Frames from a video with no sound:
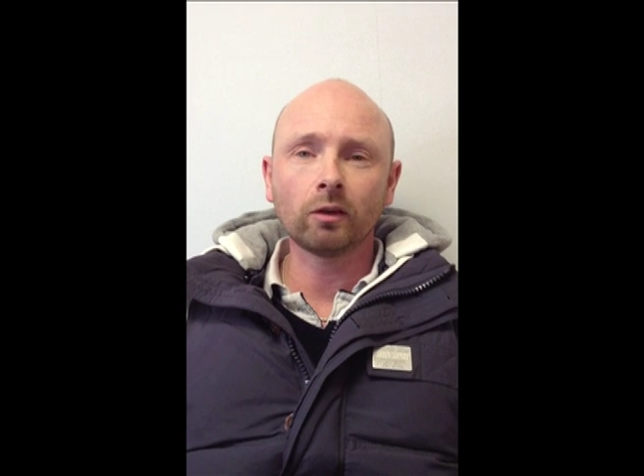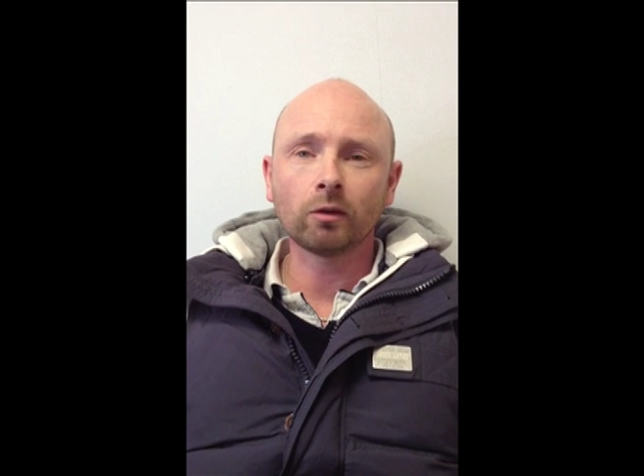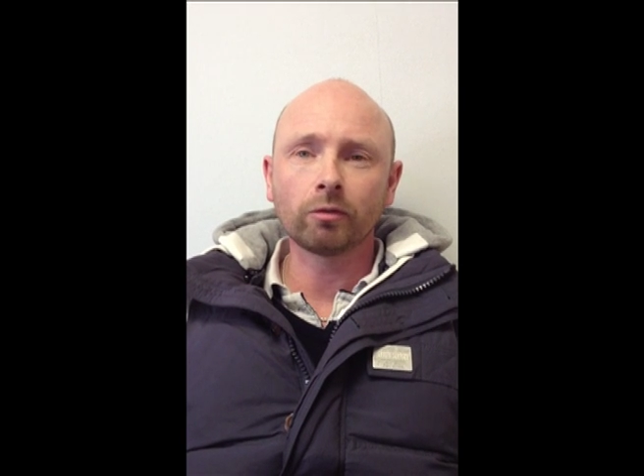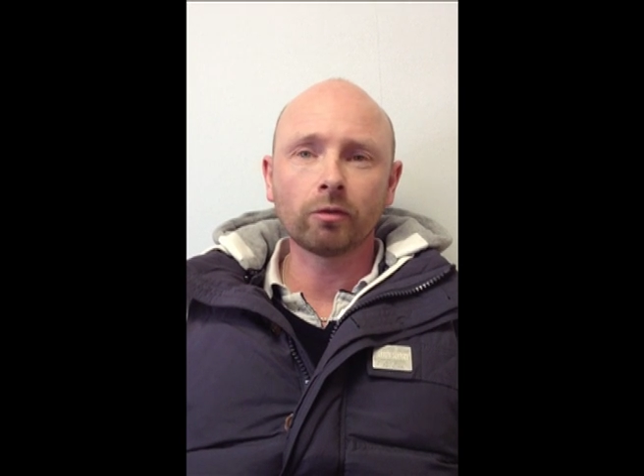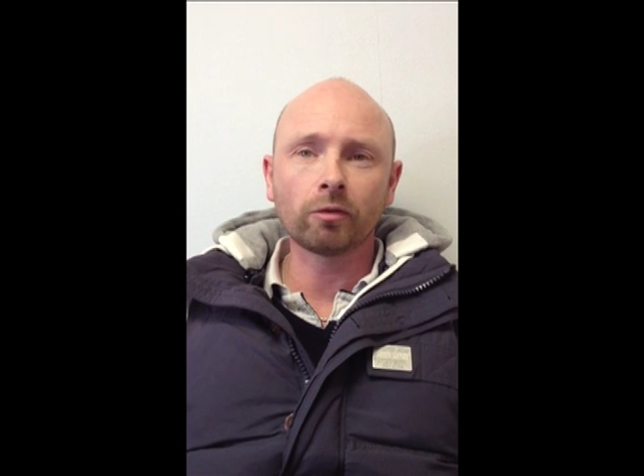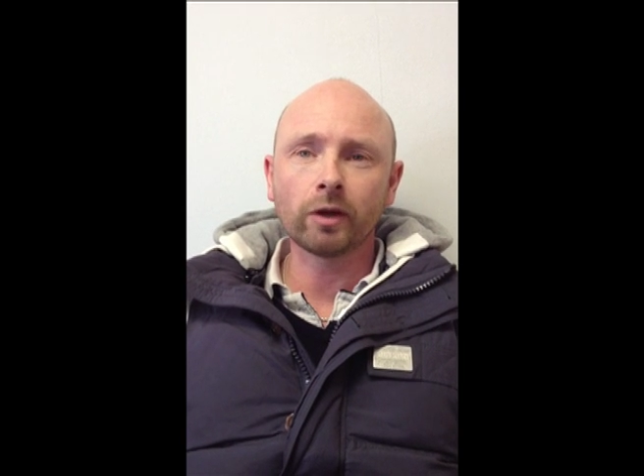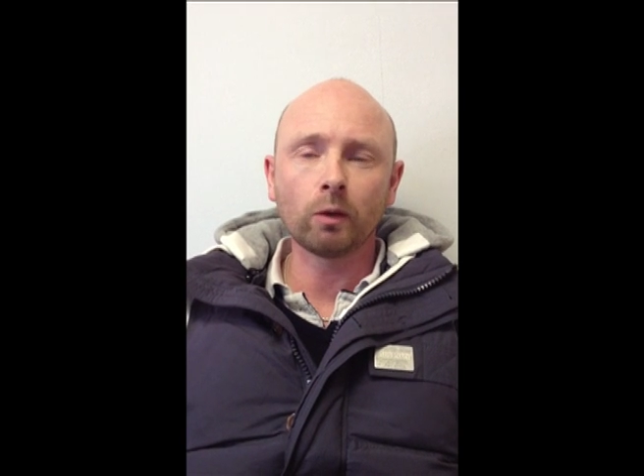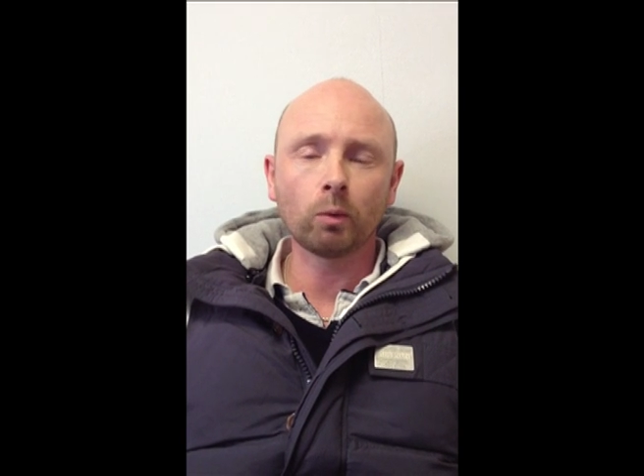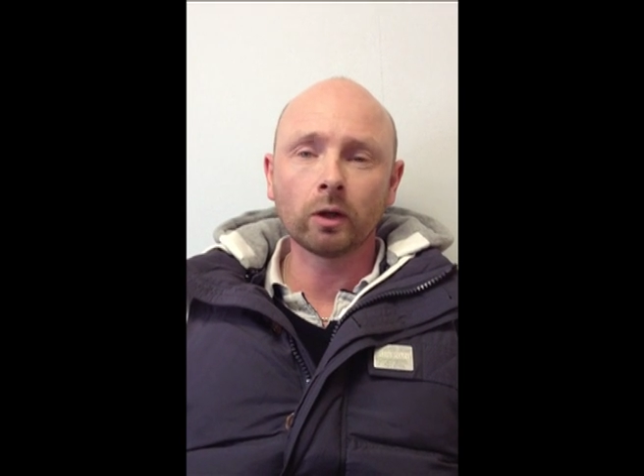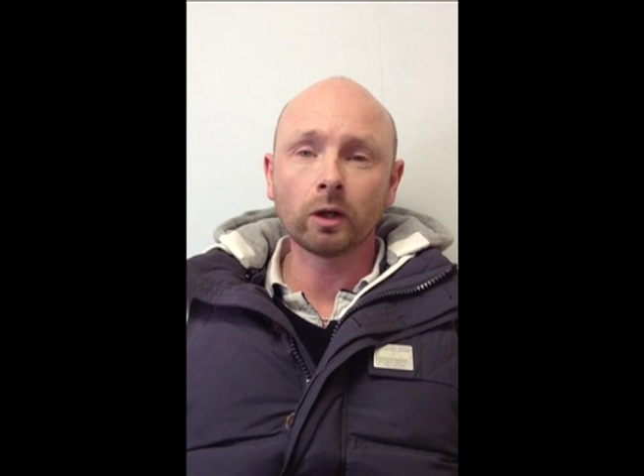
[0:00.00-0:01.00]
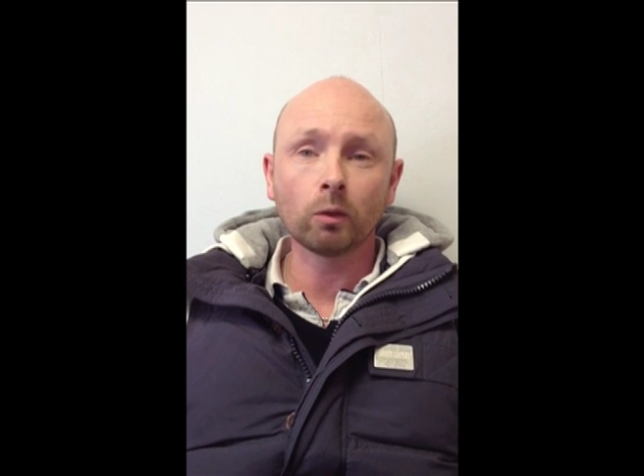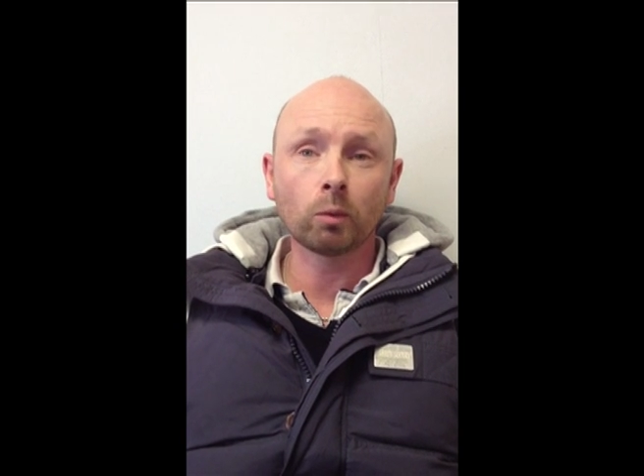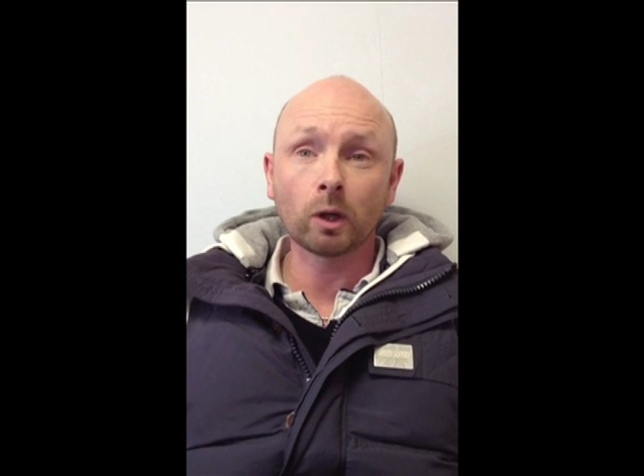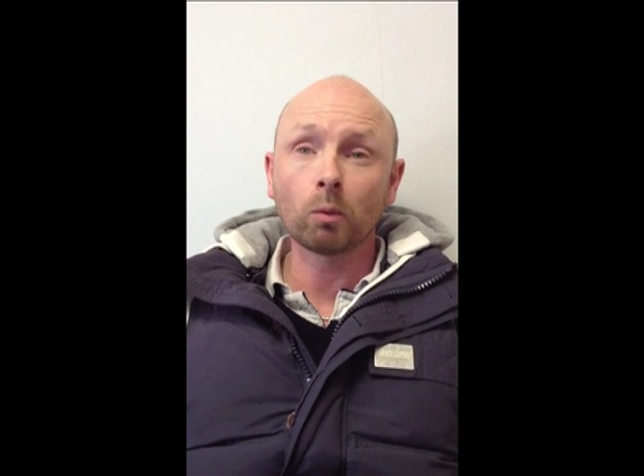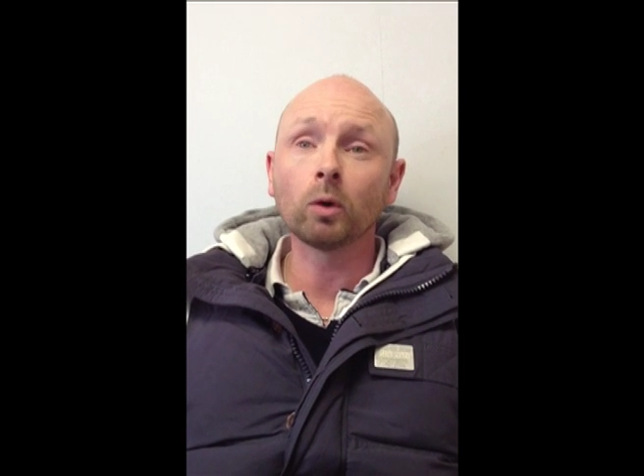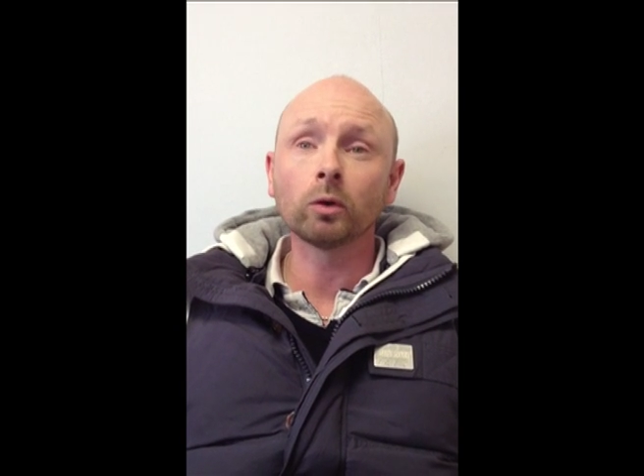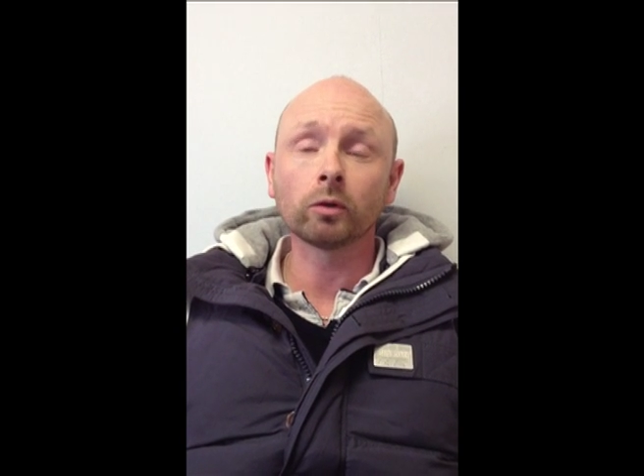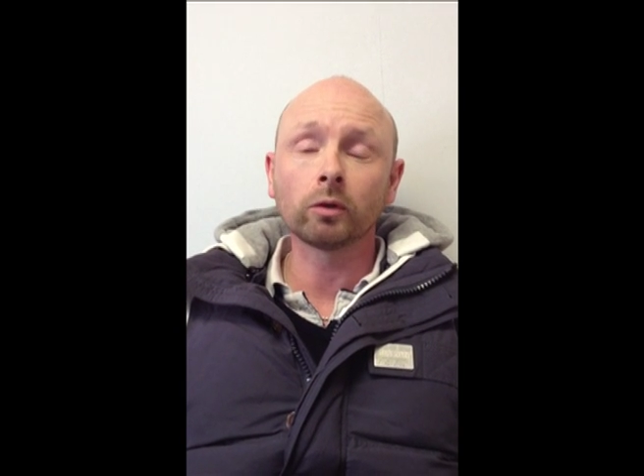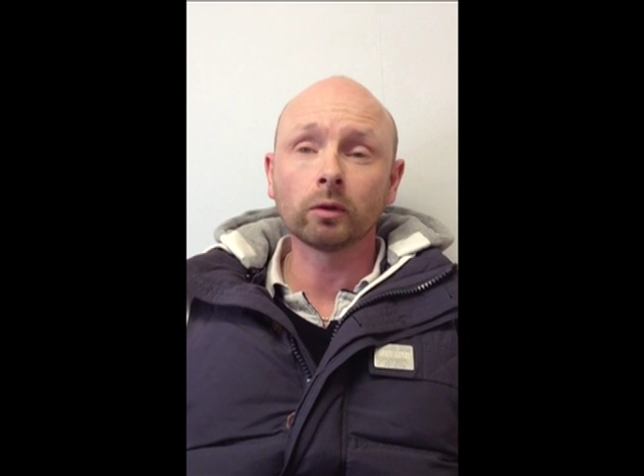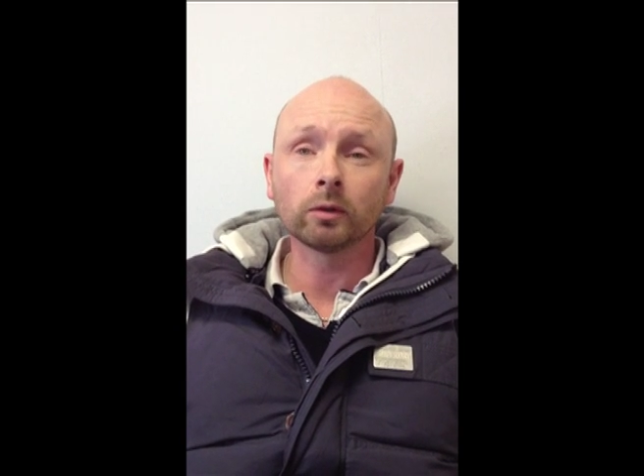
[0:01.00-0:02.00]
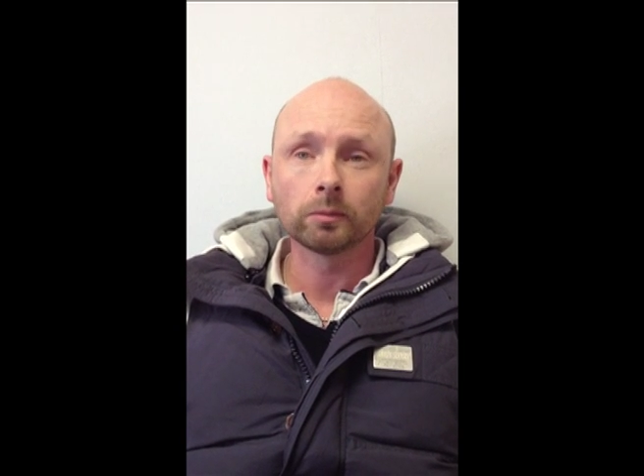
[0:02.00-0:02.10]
of anywhere near where I was. You know.